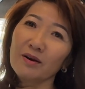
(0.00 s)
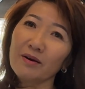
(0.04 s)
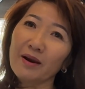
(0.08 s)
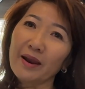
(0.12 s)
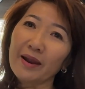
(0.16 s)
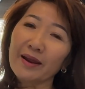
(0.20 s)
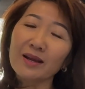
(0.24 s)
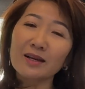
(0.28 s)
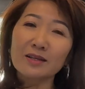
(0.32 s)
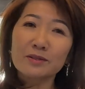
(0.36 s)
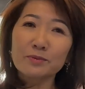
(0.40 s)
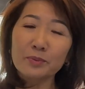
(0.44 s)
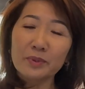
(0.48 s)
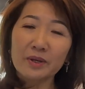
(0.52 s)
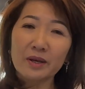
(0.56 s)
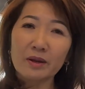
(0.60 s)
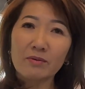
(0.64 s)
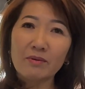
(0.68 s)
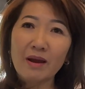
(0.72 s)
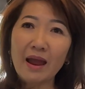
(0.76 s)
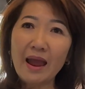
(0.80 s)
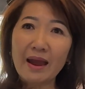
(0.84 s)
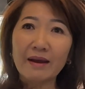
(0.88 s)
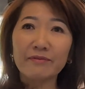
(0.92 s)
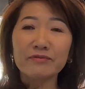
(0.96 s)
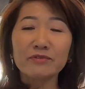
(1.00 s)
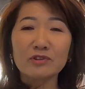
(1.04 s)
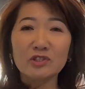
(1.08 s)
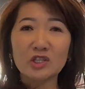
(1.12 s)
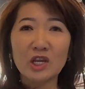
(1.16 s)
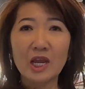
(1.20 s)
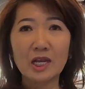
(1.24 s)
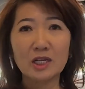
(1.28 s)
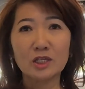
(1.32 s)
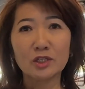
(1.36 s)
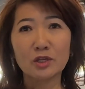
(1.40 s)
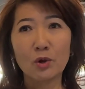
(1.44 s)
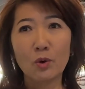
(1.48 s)
right? Because we don't have to
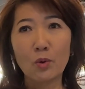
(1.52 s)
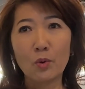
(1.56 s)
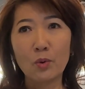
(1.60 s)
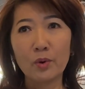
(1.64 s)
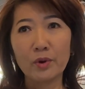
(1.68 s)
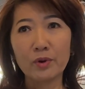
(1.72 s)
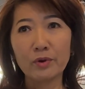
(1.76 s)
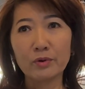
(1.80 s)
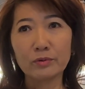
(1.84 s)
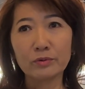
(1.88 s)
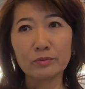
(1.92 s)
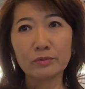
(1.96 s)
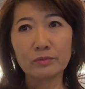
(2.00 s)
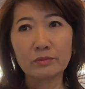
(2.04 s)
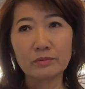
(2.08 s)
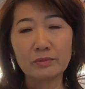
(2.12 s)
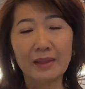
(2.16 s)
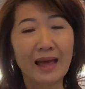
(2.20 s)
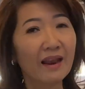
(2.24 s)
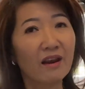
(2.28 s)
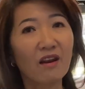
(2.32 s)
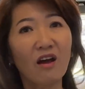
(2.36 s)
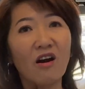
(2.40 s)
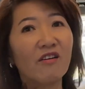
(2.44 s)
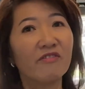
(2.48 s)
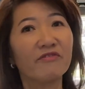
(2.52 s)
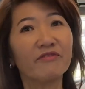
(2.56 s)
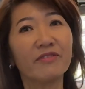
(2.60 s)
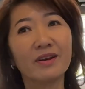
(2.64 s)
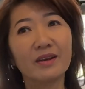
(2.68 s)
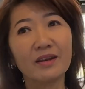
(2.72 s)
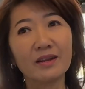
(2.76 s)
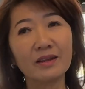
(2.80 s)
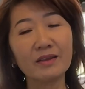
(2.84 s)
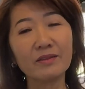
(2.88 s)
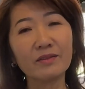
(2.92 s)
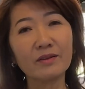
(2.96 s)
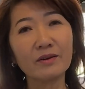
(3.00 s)
change the oil that
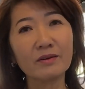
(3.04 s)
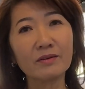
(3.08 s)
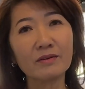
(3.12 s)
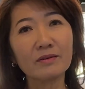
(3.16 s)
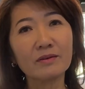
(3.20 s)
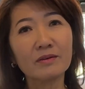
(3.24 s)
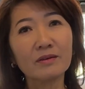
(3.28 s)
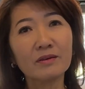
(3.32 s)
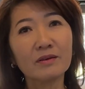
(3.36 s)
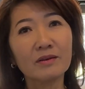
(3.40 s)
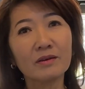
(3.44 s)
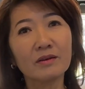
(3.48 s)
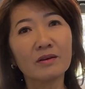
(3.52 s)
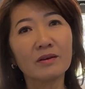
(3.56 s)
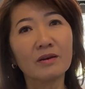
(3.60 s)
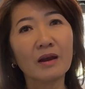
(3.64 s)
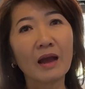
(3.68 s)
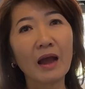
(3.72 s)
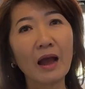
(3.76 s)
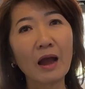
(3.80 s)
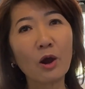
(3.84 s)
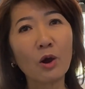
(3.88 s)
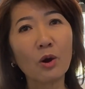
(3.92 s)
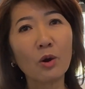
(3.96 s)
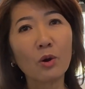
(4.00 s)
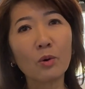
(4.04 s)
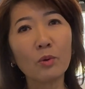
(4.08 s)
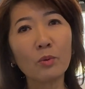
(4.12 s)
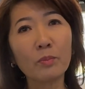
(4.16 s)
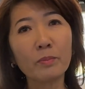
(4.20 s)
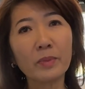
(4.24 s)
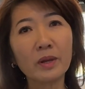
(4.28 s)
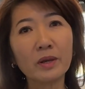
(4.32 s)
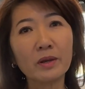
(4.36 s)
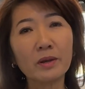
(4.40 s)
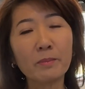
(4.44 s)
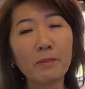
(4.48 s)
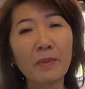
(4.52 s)
often either. How
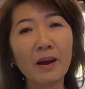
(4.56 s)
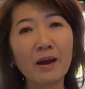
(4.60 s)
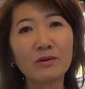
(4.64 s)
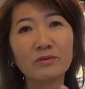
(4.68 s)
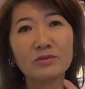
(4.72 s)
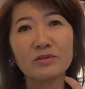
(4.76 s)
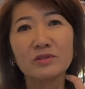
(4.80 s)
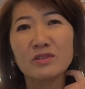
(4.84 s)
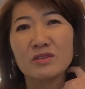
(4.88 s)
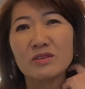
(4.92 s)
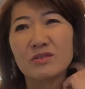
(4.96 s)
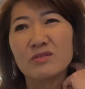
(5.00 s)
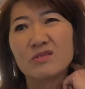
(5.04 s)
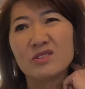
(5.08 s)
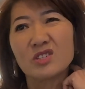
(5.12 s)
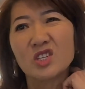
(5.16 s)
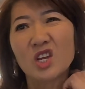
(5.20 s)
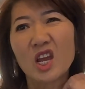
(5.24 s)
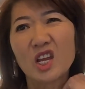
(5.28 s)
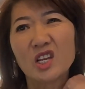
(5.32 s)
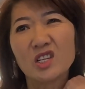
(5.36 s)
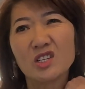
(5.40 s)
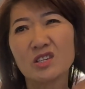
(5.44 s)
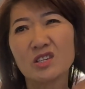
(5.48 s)
many miles do you change?